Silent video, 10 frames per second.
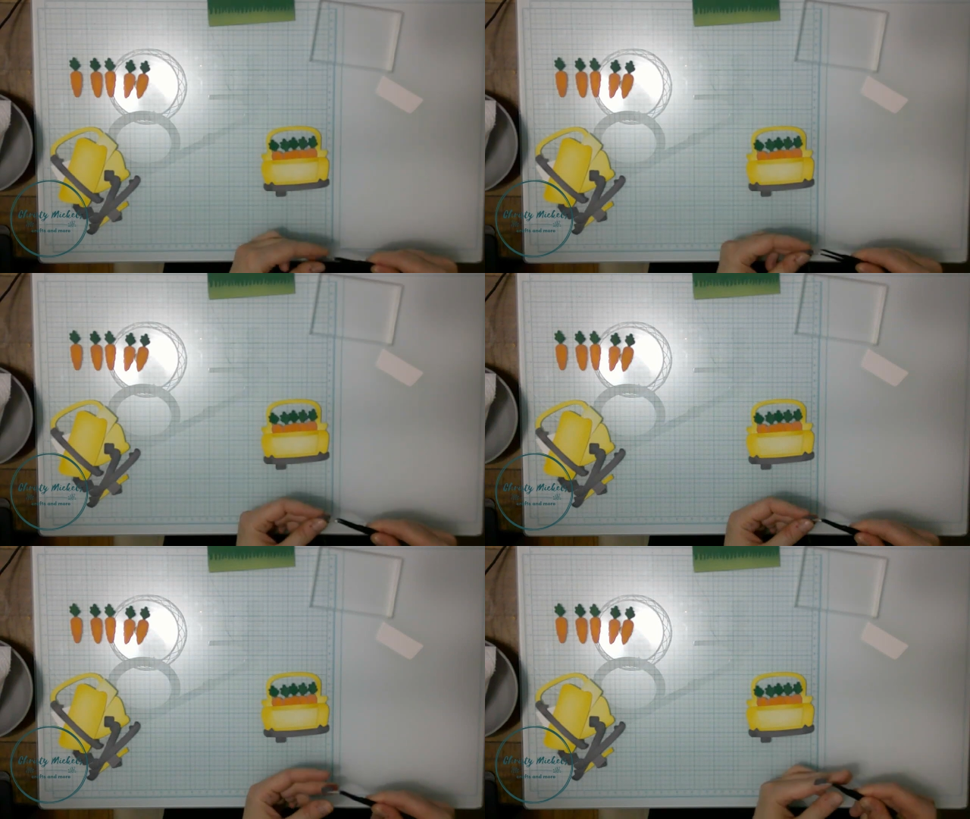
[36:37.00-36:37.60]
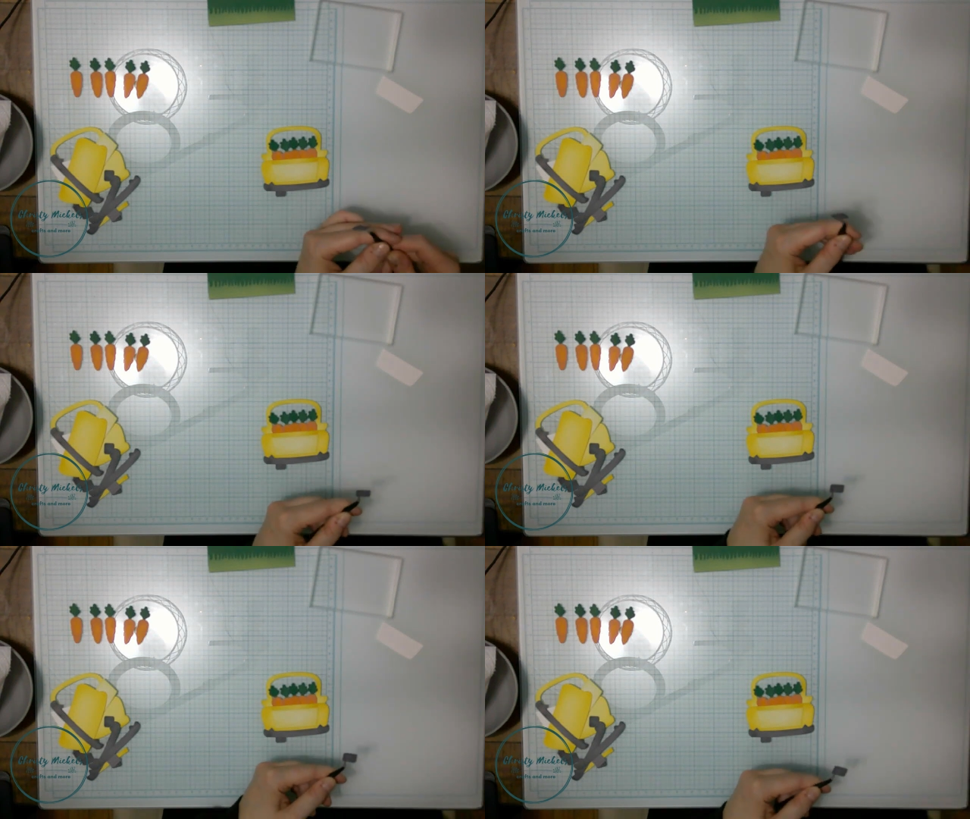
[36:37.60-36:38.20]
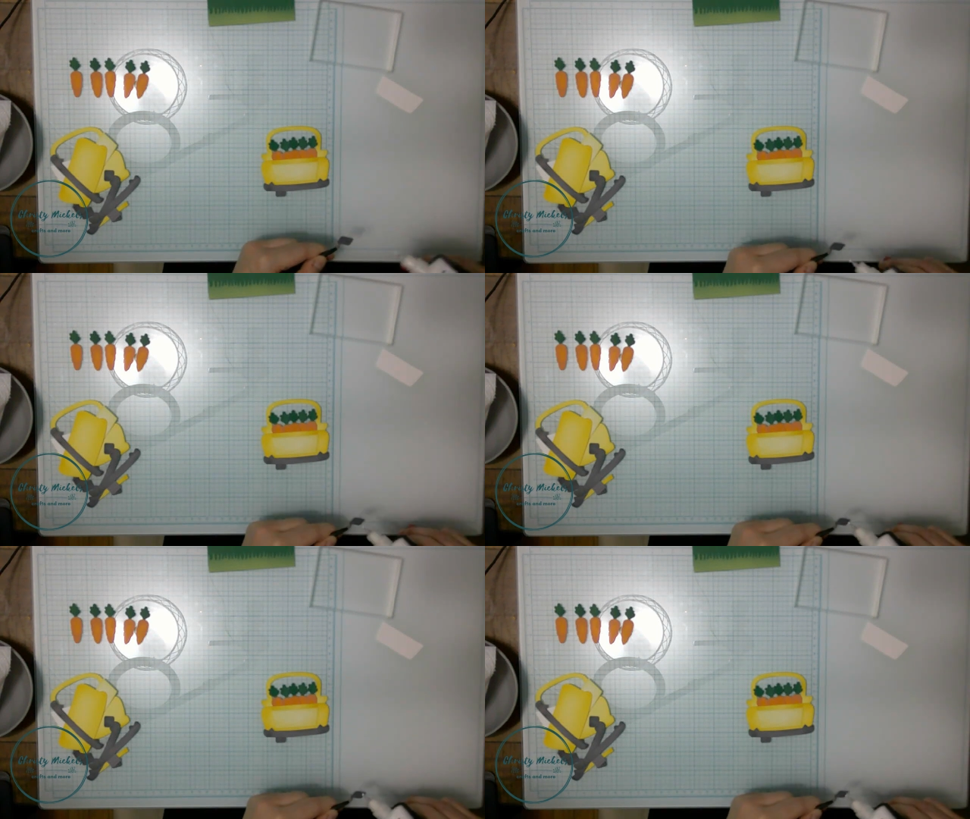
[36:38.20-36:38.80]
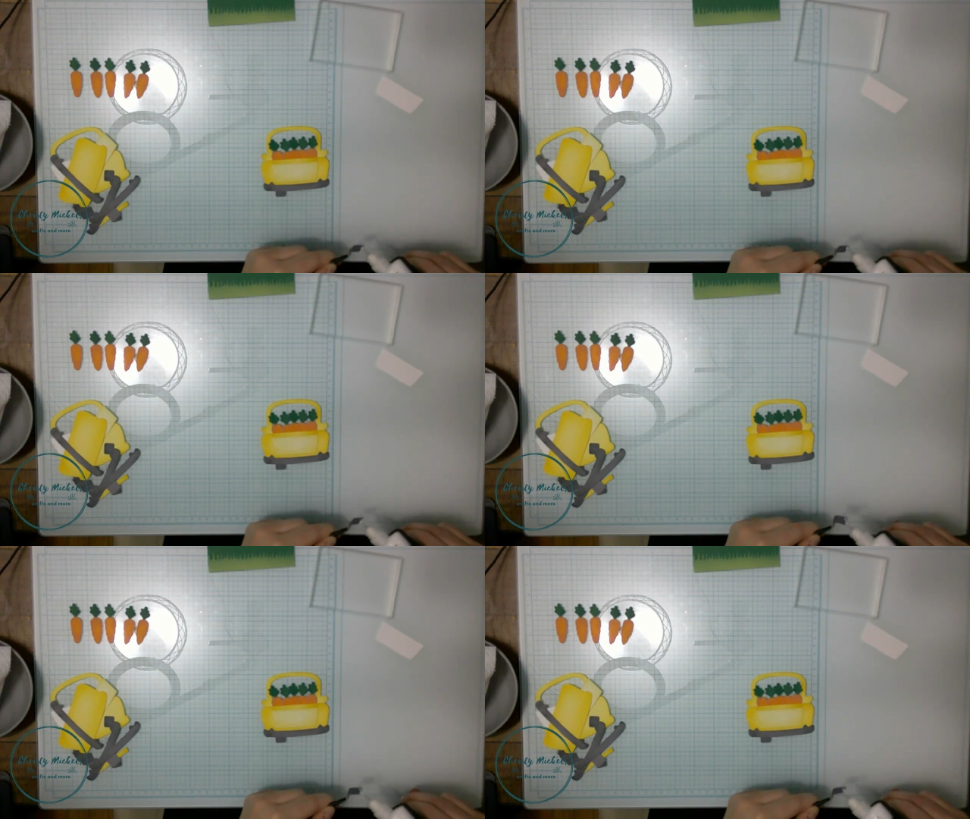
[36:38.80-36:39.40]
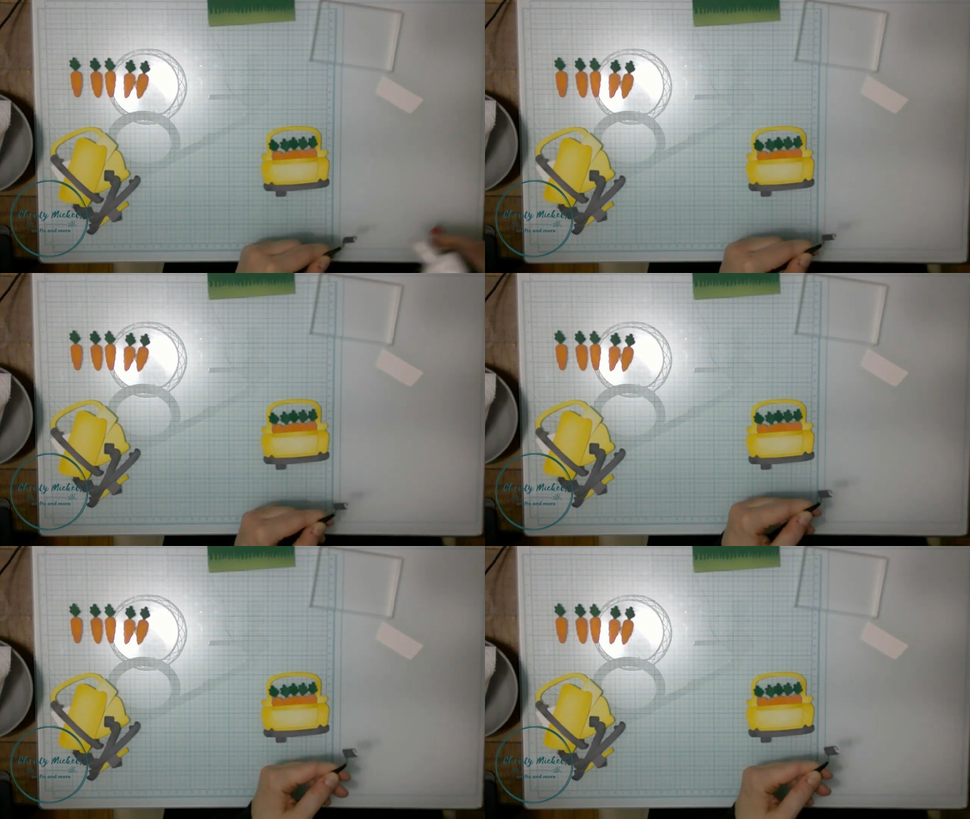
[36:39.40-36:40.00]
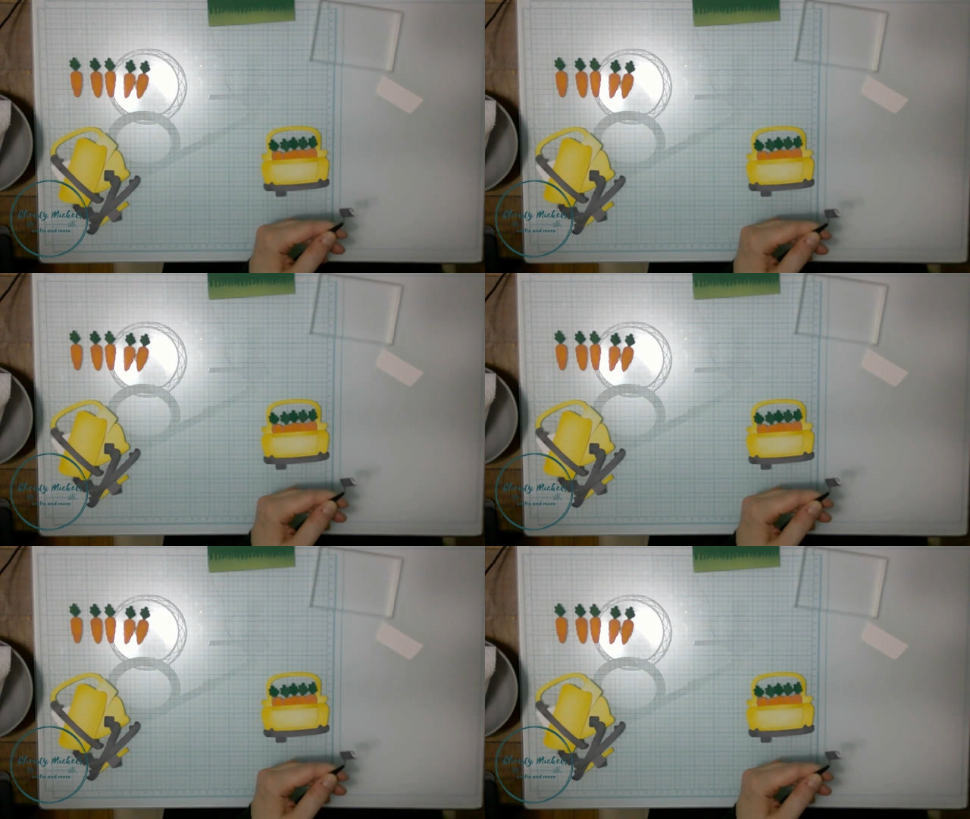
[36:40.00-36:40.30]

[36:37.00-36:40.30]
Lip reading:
No face is visible, so there are no lips to read.